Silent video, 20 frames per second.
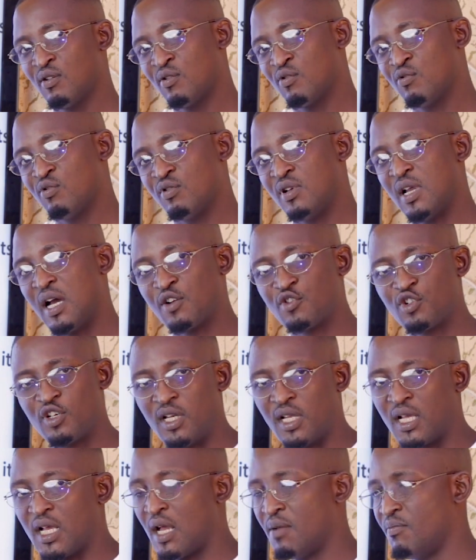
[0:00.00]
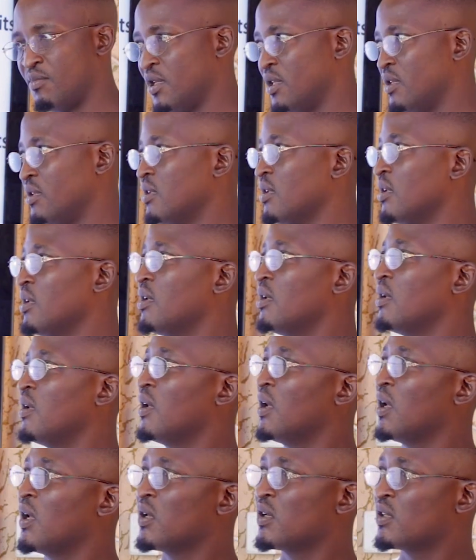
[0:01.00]
could actually come in.
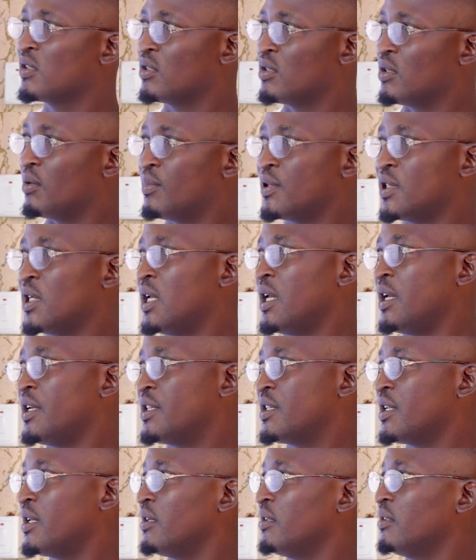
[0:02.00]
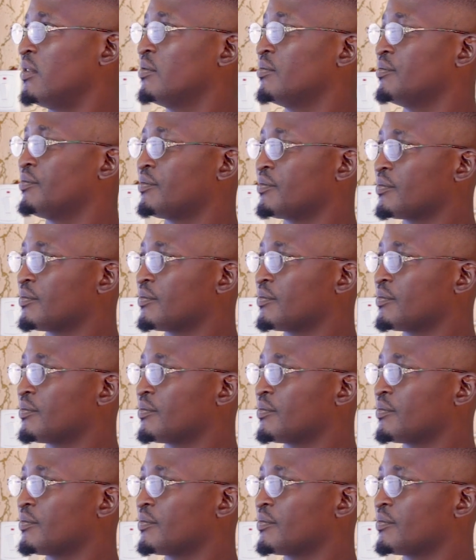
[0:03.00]
Number 18.